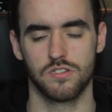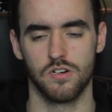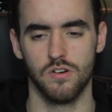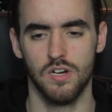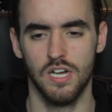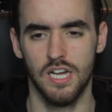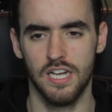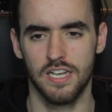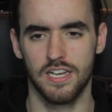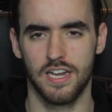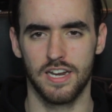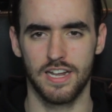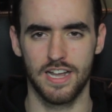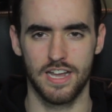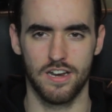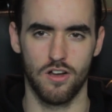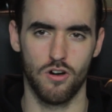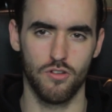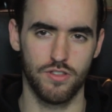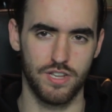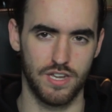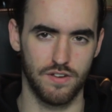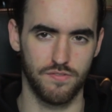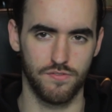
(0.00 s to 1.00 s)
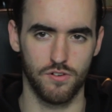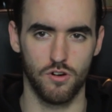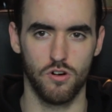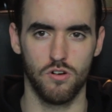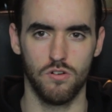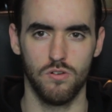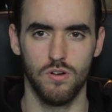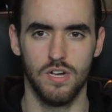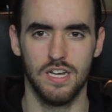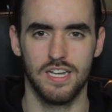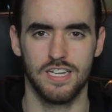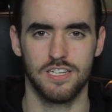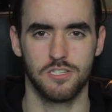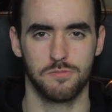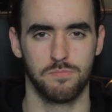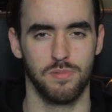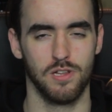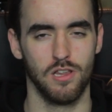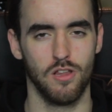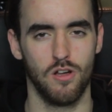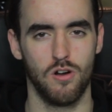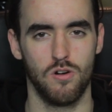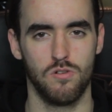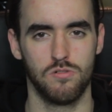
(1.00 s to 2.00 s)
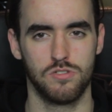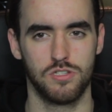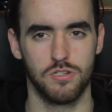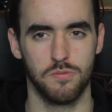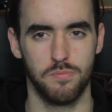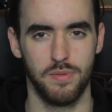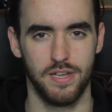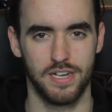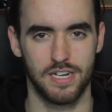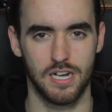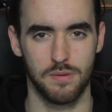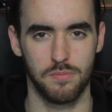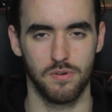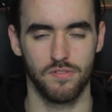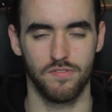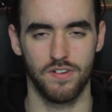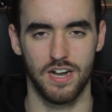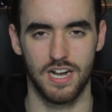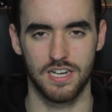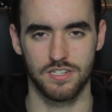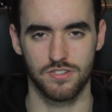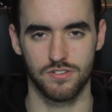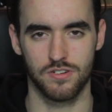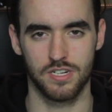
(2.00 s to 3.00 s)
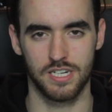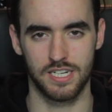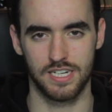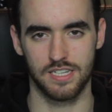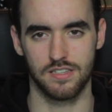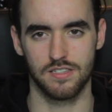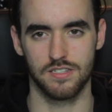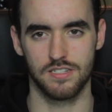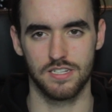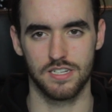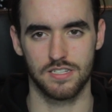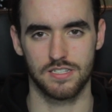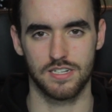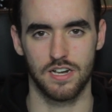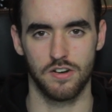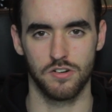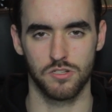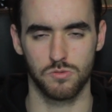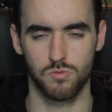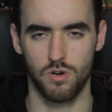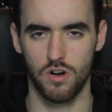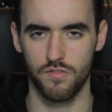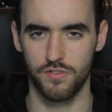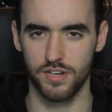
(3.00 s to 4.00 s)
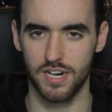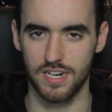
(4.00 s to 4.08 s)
So yet again, all the info is below to pick up a visor and to get the discount as well.